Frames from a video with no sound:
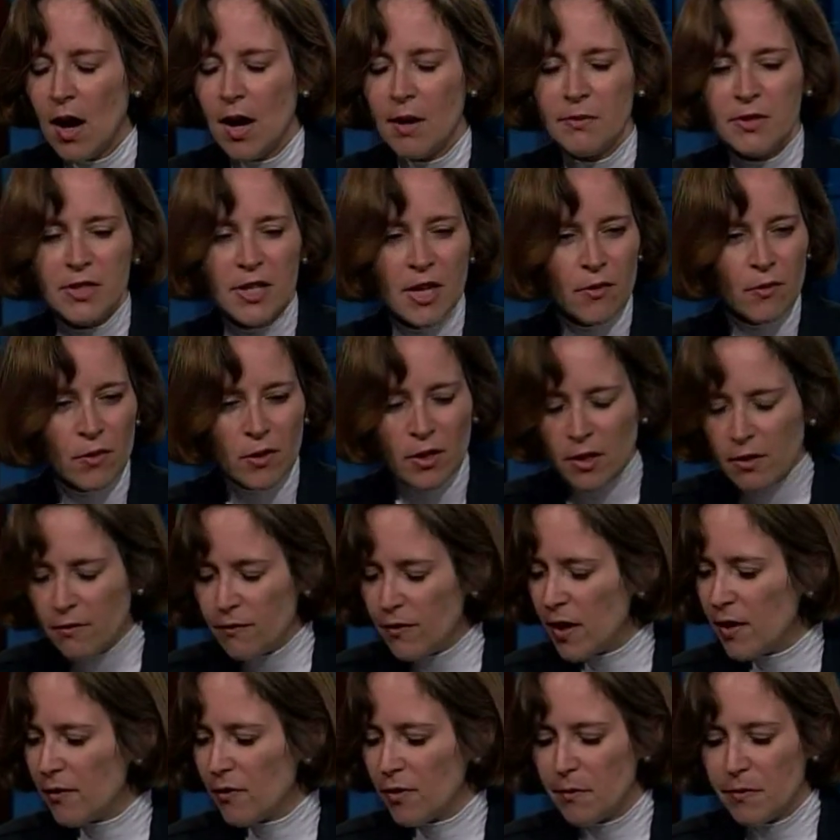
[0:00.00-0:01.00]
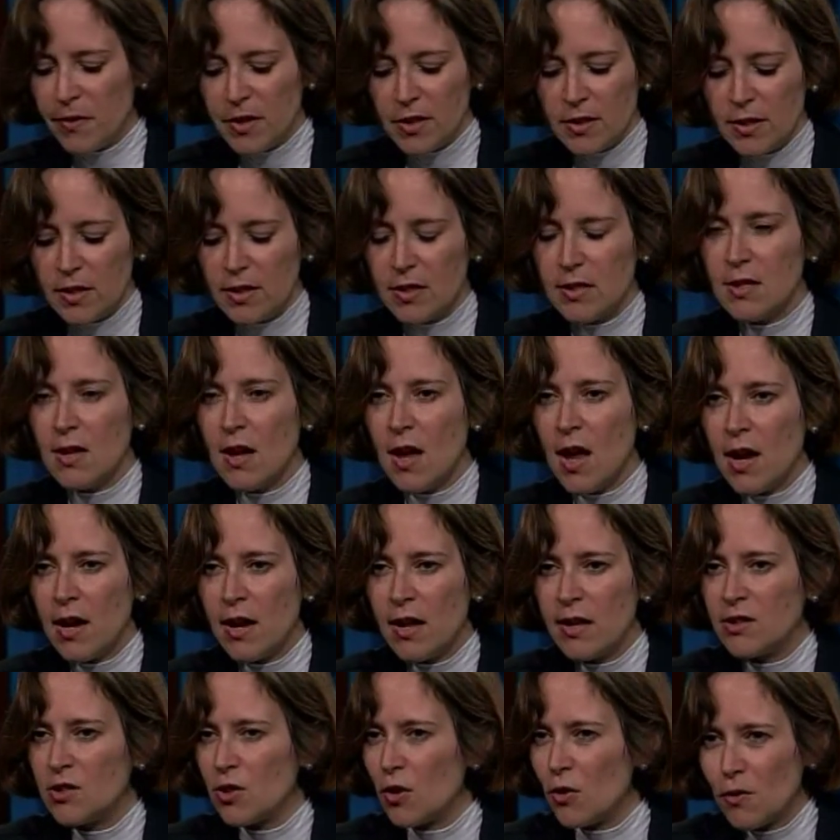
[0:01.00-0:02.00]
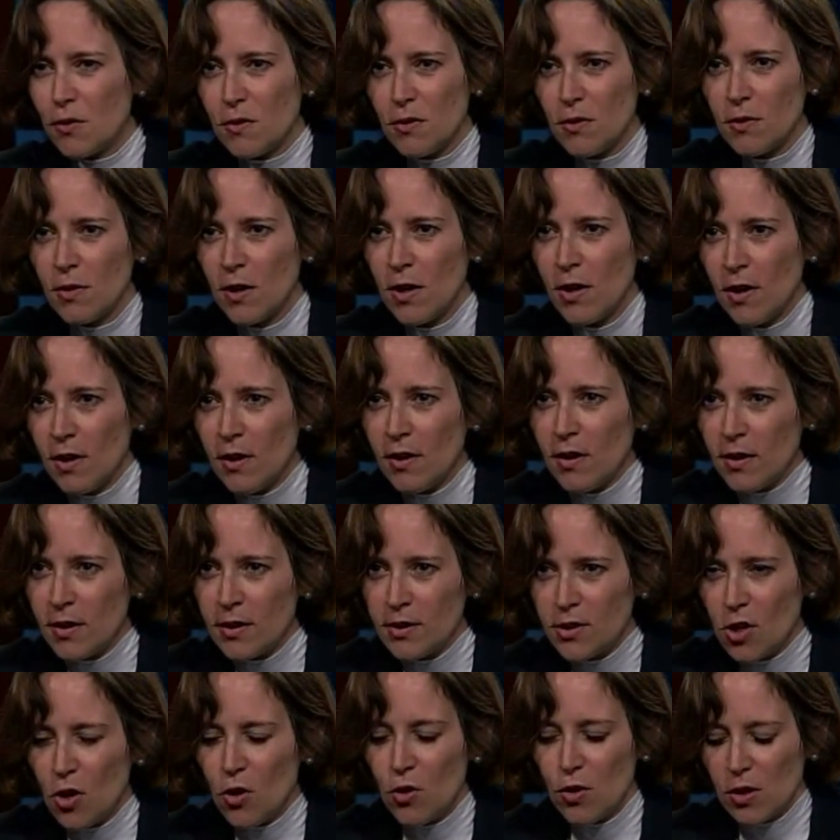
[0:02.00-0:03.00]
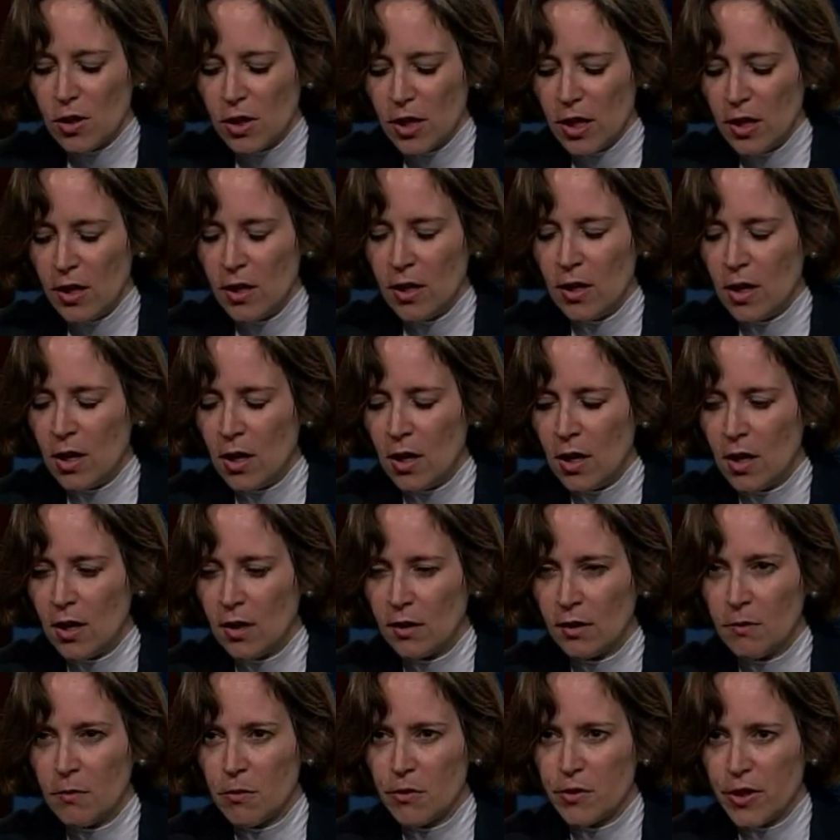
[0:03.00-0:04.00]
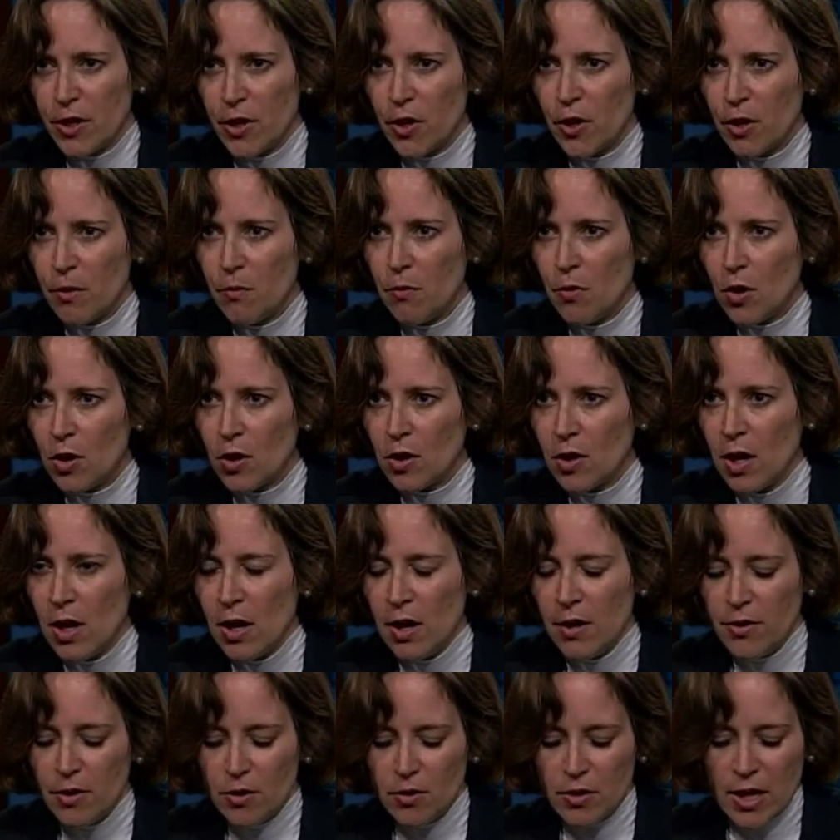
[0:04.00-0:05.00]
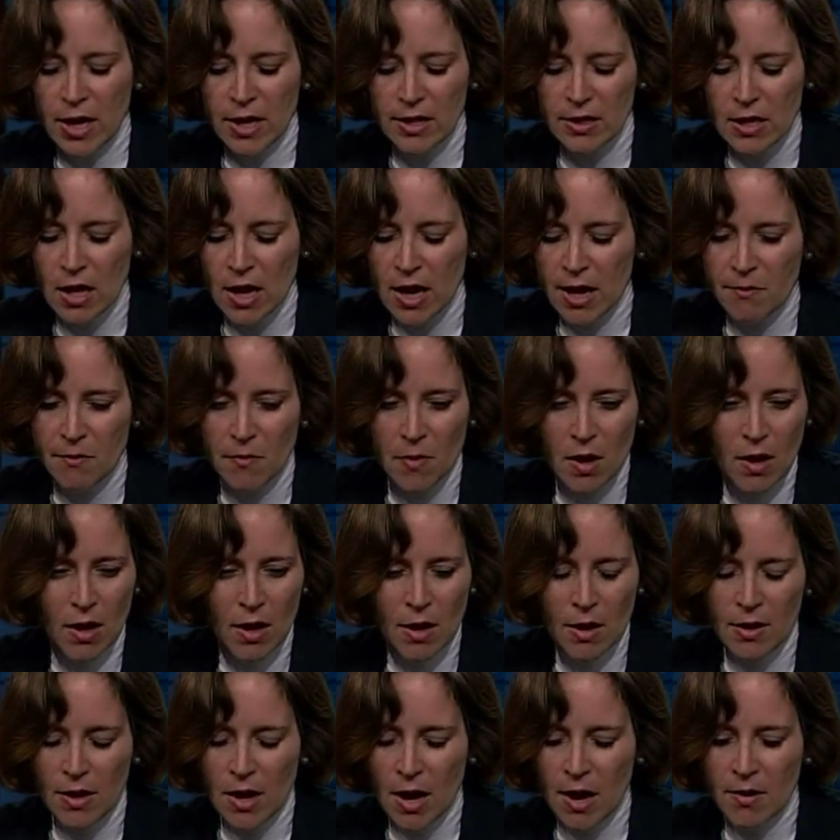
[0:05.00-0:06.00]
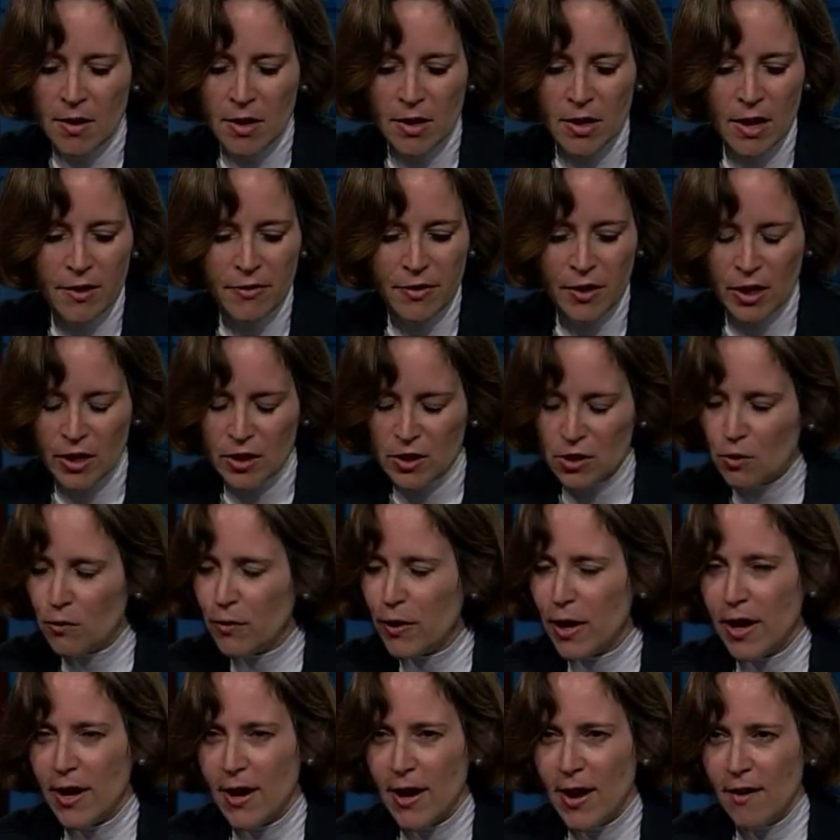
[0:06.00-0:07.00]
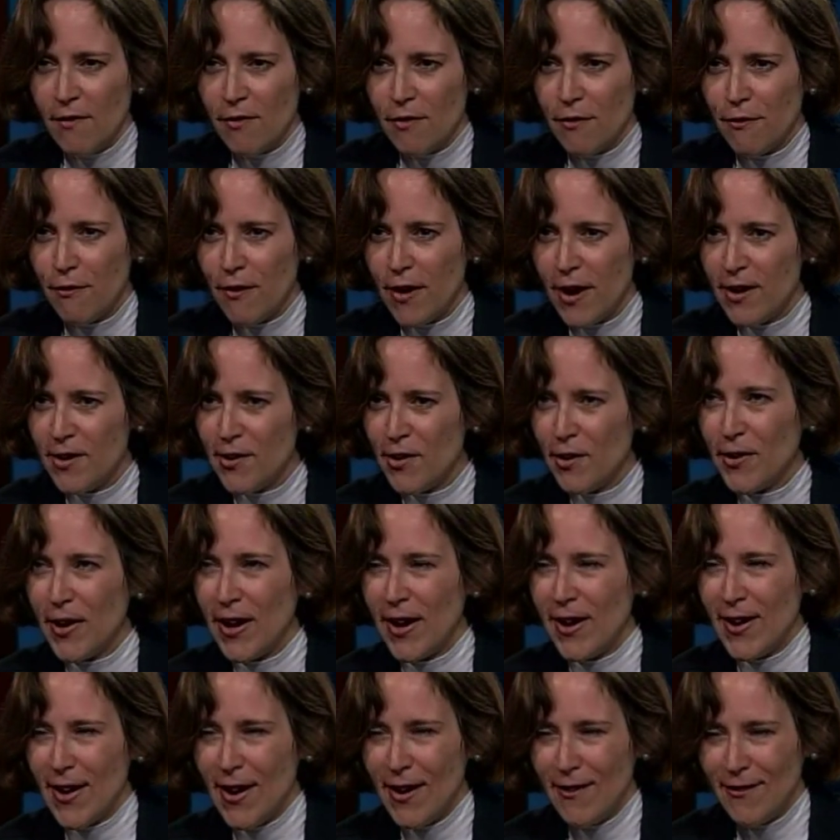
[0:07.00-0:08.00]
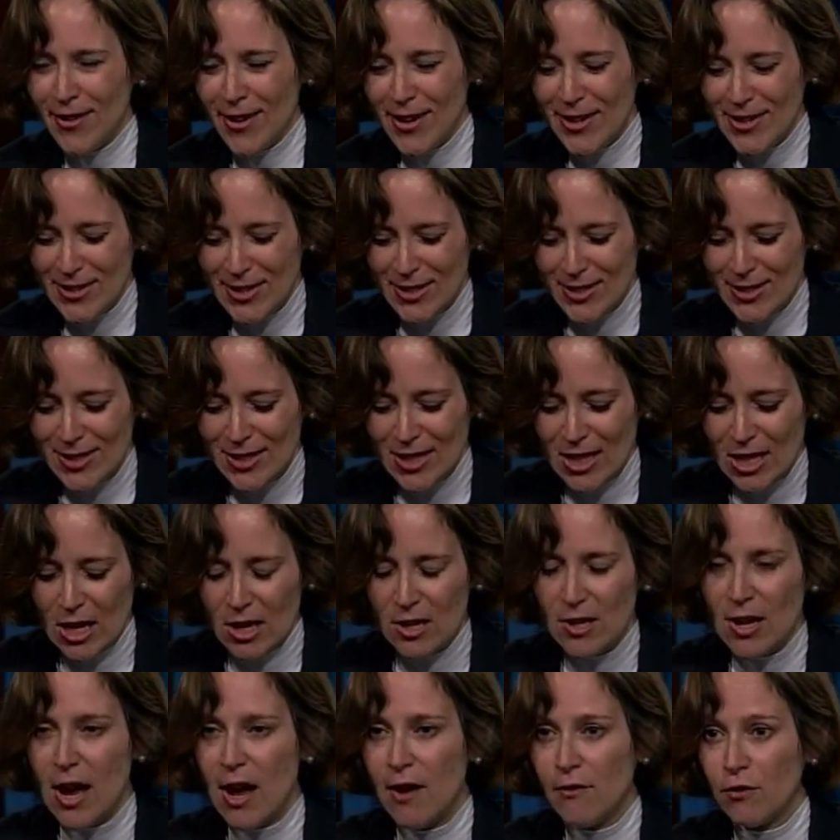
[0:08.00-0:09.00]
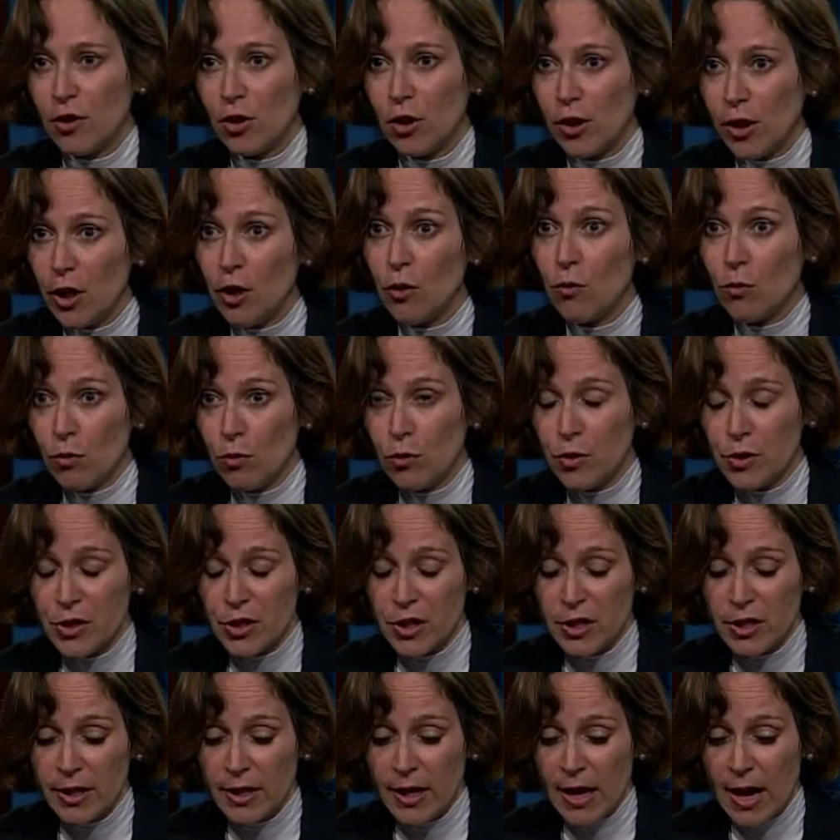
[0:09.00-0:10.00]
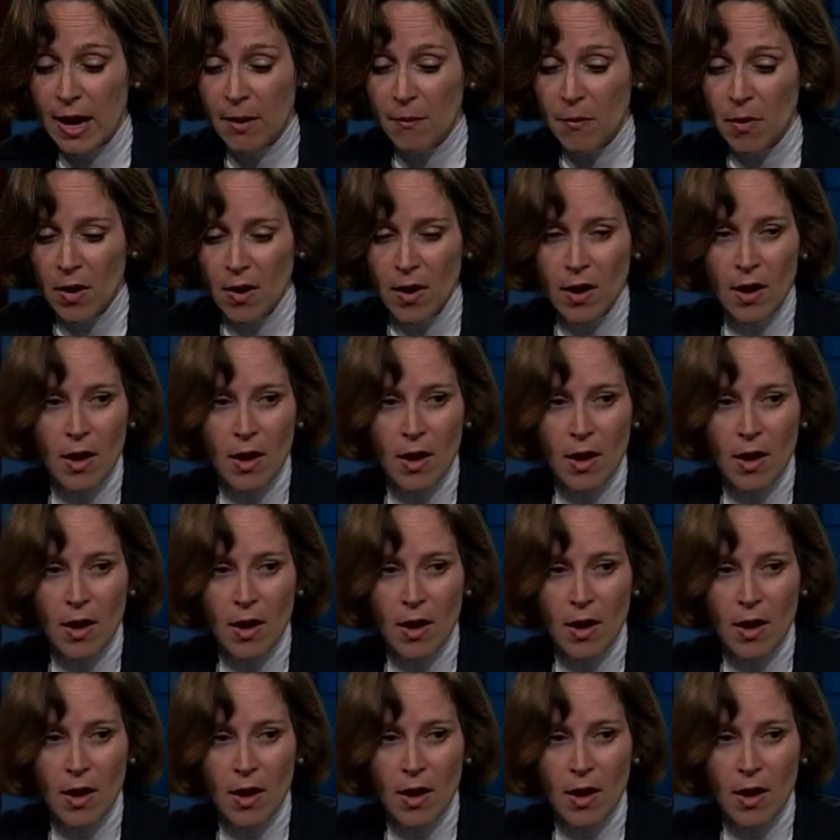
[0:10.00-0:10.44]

I'm generally in favor of. This is not a totally libertarian book. And I think it's okay to have the Fed and okay to have the SEC and to have clear rules in the game.